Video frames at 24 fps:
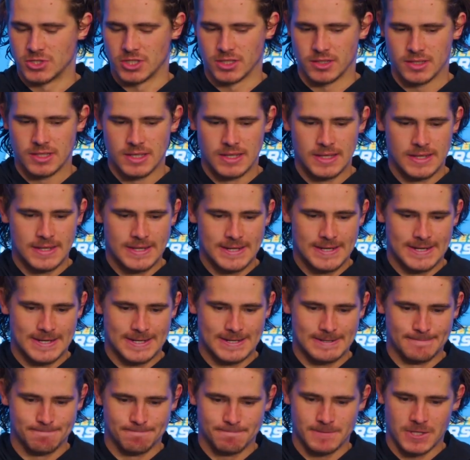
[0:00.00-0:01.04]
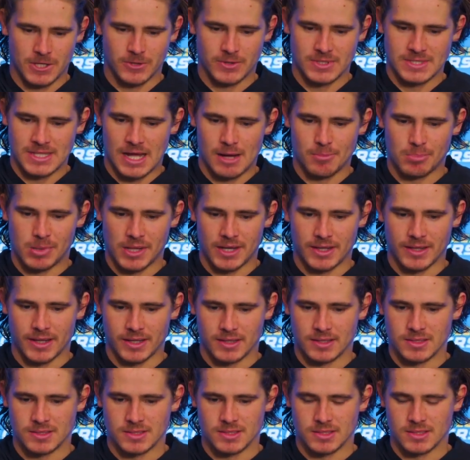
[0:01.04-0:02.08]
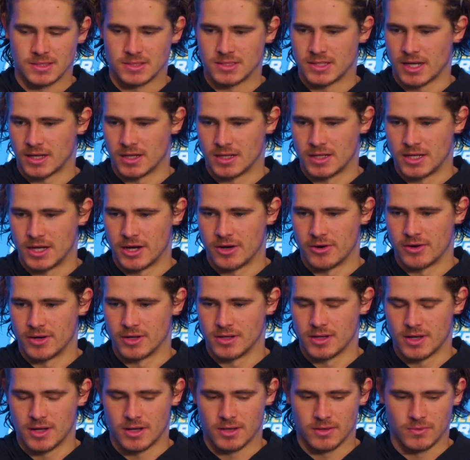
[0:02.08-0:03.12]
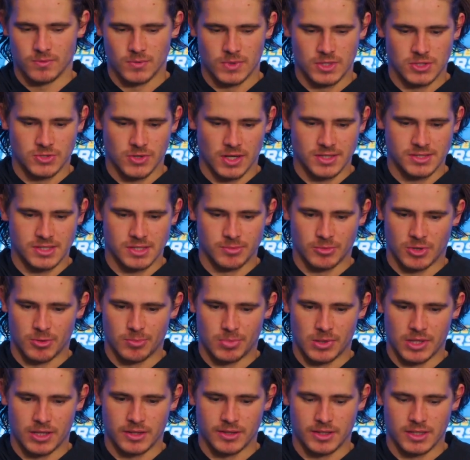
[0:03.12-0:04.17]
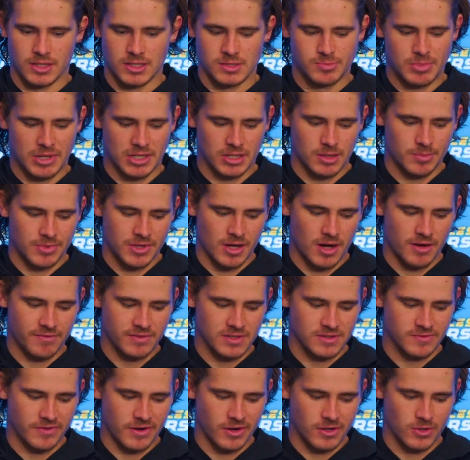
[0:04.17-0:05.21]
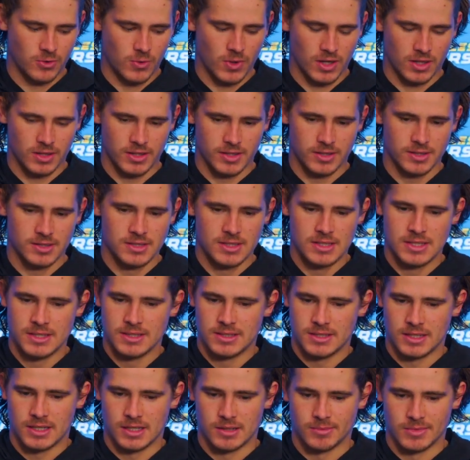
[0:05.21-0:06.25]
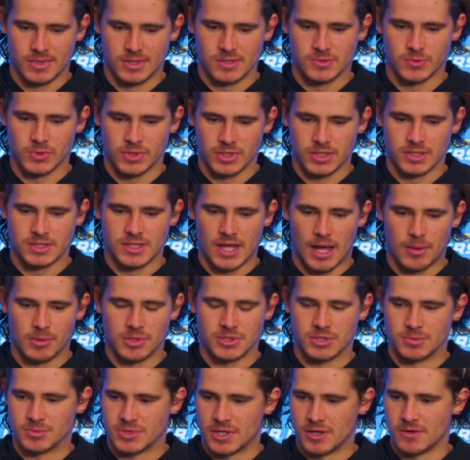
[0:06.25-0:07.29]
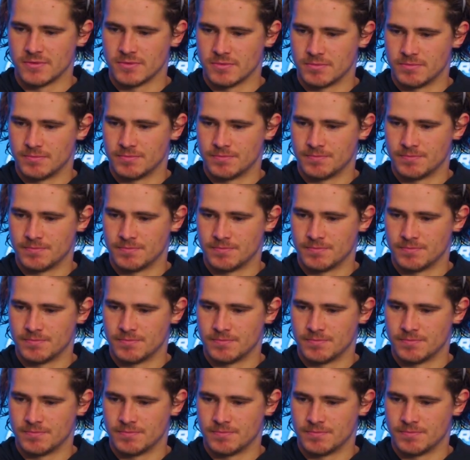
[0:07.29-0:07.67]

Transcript: And, um, you know, he's not playing like this is his second year, and, and we trust him completely. He's picked up the offense very quickly um, and has really established himself.